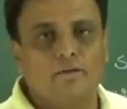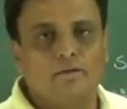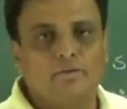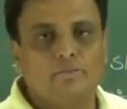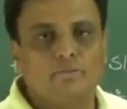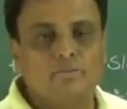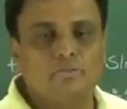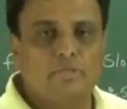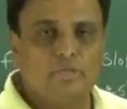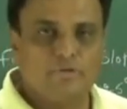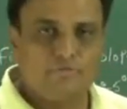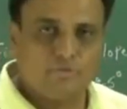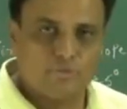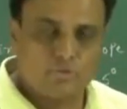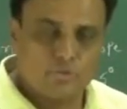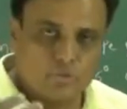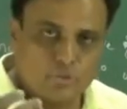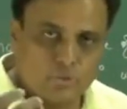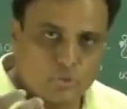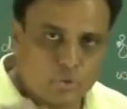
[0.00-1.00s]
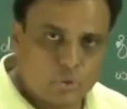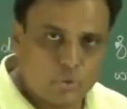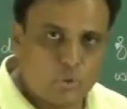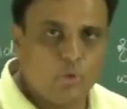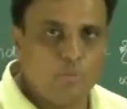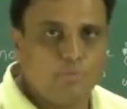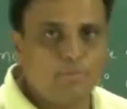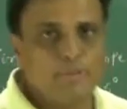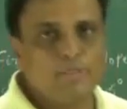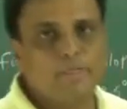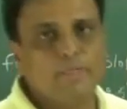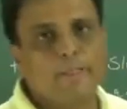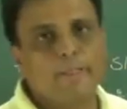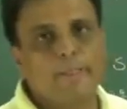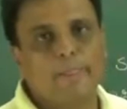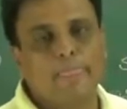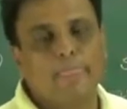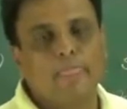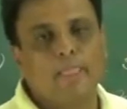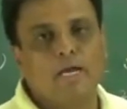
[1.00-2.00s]
So therefore slope
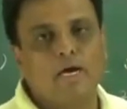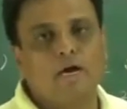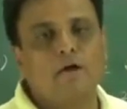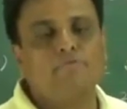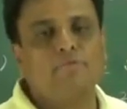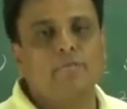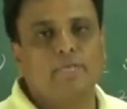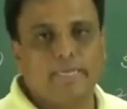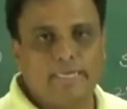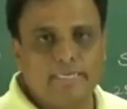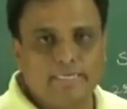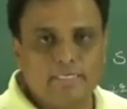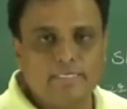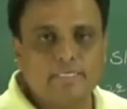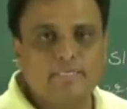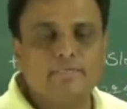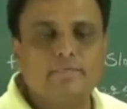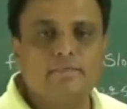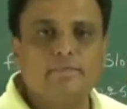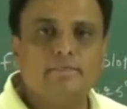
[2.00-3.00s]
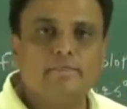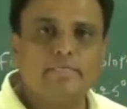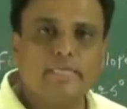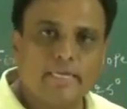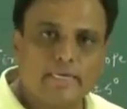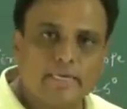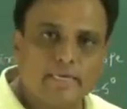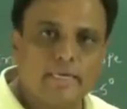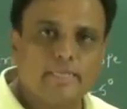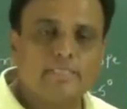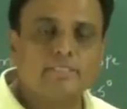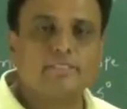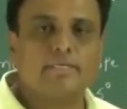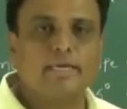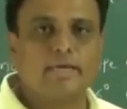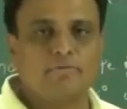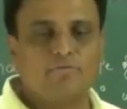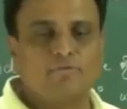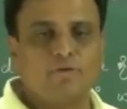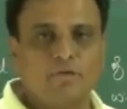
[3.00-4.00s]
of the line is taken as
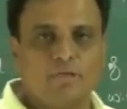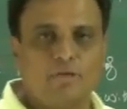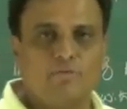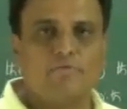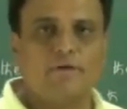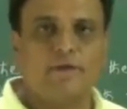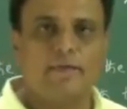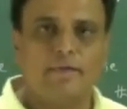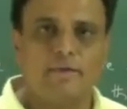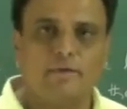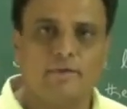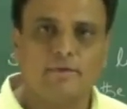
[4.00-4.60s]
tan 45,